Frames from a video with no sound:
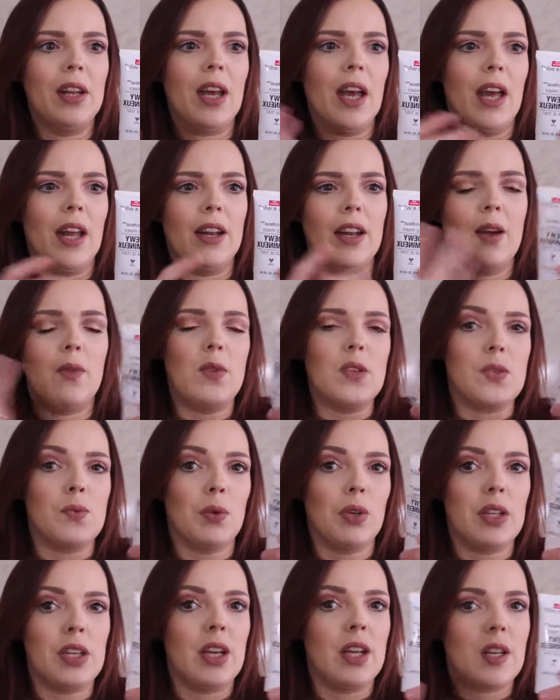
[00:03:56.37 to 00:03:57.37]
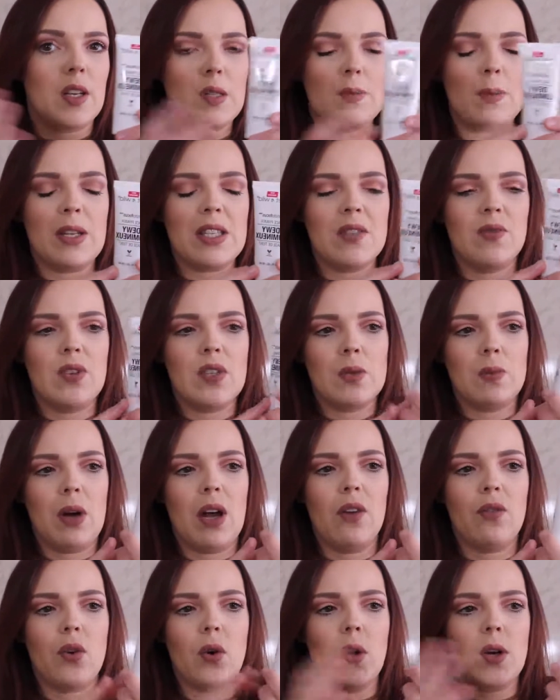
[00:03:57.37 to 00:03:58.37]
And it was really inexpensive as
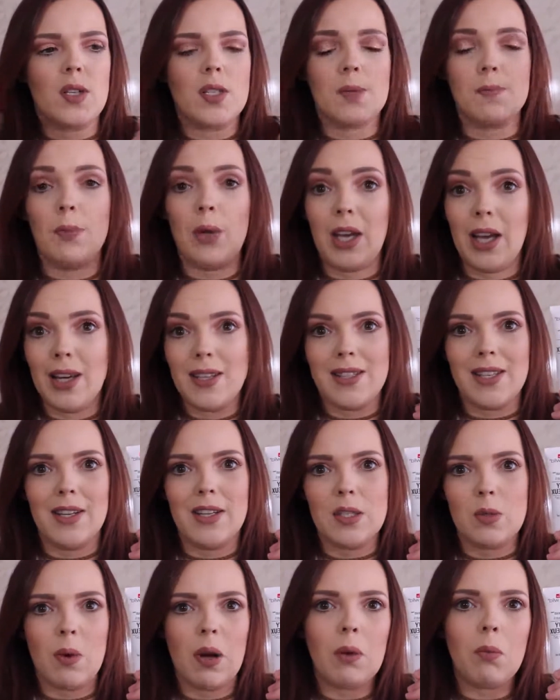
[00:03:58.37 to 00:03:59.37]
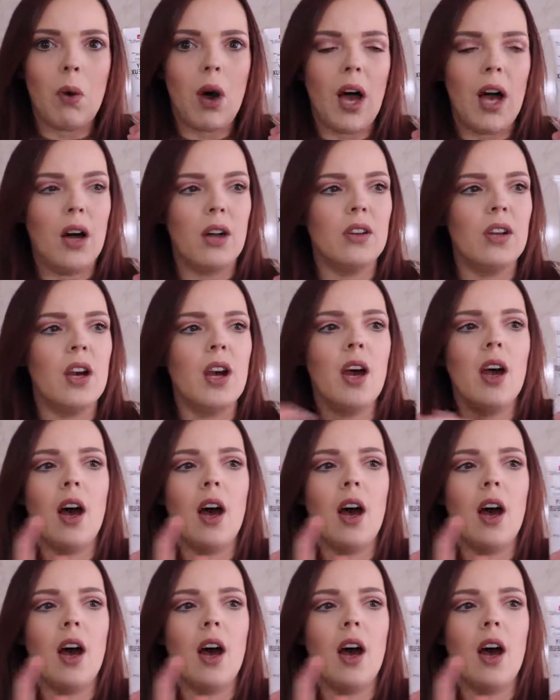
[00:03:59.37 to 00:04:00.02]
well, of course, because it is Wet n Wild.